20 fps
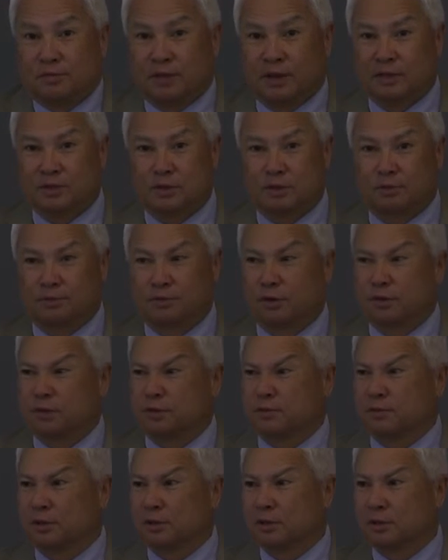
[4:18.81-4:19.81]
That's the first
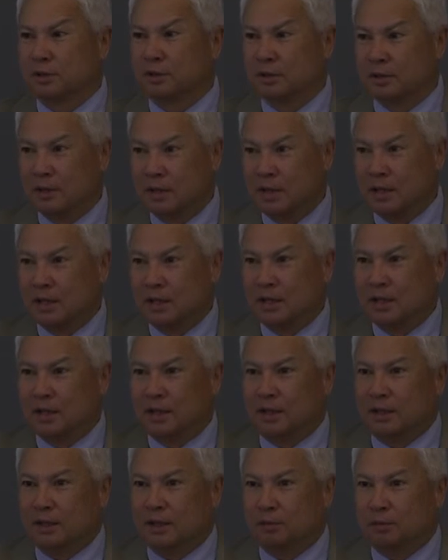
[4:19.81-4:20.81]
filter,
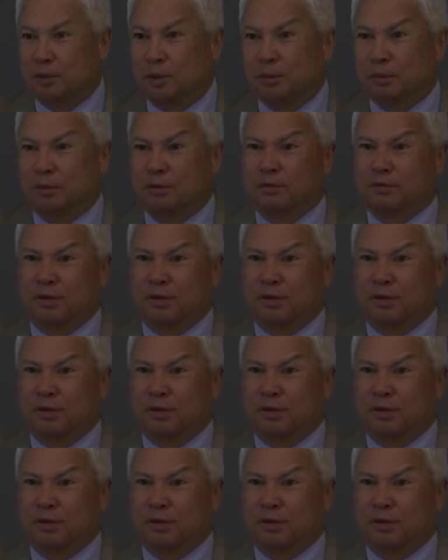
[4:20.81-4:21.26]
and people